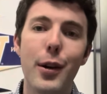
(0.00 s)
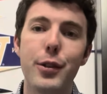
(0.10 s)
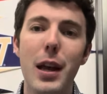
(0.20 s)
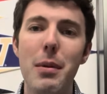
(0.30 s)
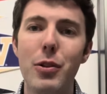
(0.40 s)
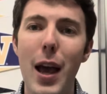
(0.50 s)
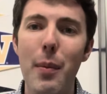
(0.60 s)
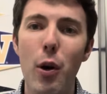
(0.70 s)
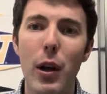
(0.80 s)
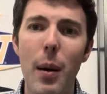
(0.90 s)
Jamie
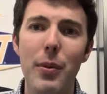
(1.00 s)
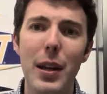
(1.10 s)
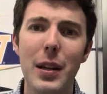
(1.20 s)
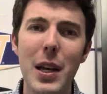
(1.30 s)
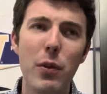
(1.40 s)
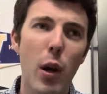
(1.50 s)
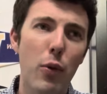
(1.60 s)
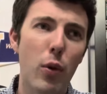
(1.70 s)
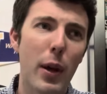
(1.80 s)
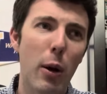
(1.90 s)
Chadwell comes in, leaves
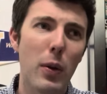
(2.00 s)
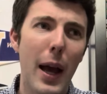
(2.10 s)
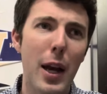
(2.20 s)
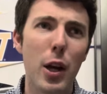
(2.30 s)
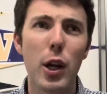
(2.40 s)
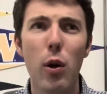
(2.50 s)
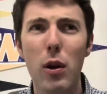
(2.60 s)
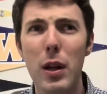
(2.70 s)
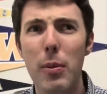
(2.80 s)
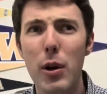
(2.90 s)
Coastal Carolina to go to
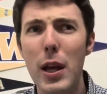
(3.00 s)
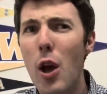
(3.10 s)
Liberty,